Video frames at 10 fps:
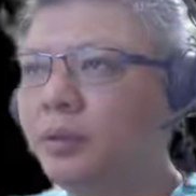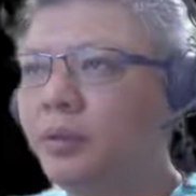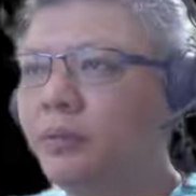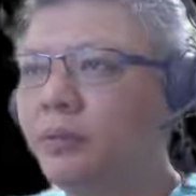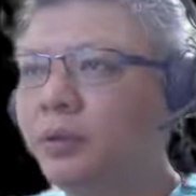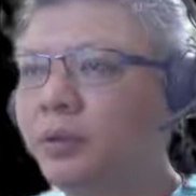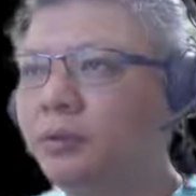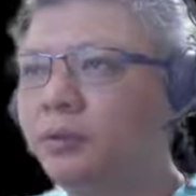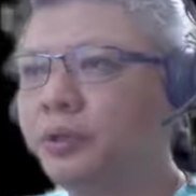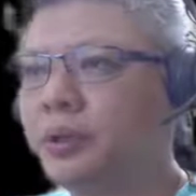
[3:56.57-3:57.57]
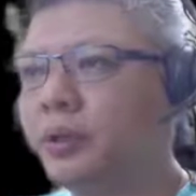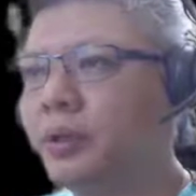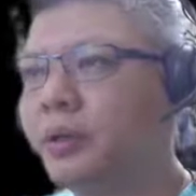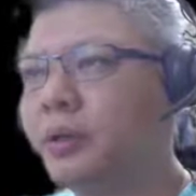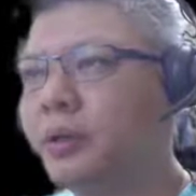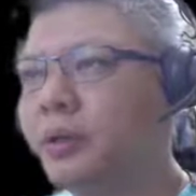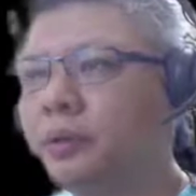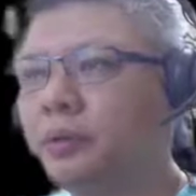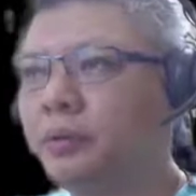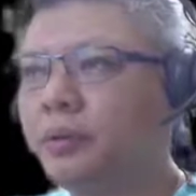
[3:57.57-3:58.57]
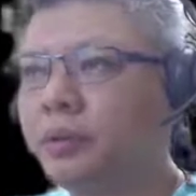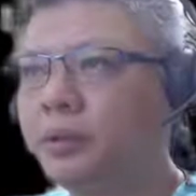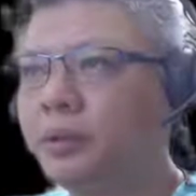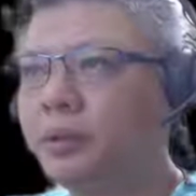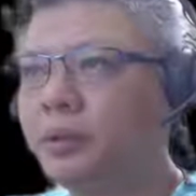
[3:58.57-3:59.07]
Preferring to trade the material.